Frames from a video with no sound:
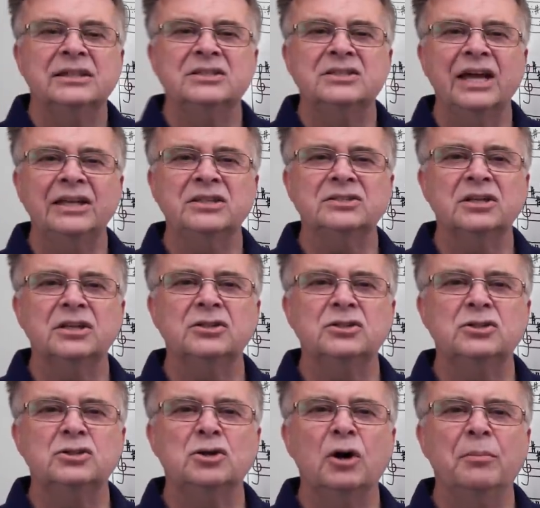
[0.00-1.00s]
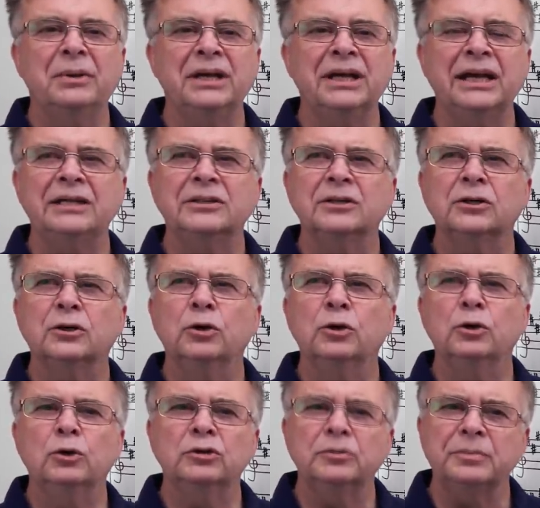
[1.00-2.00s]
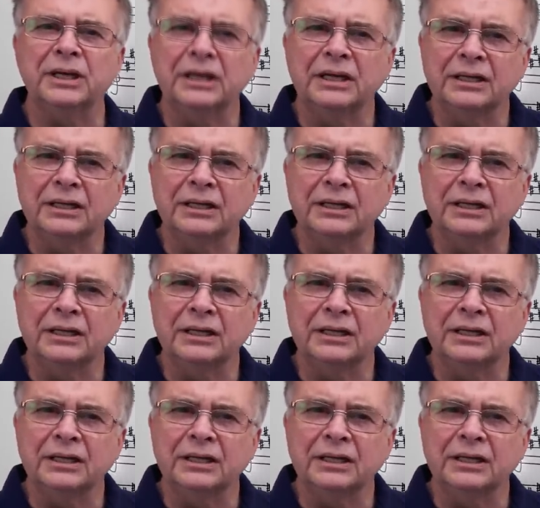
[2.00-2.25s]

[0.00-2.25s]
tends to dominate the chord a bit.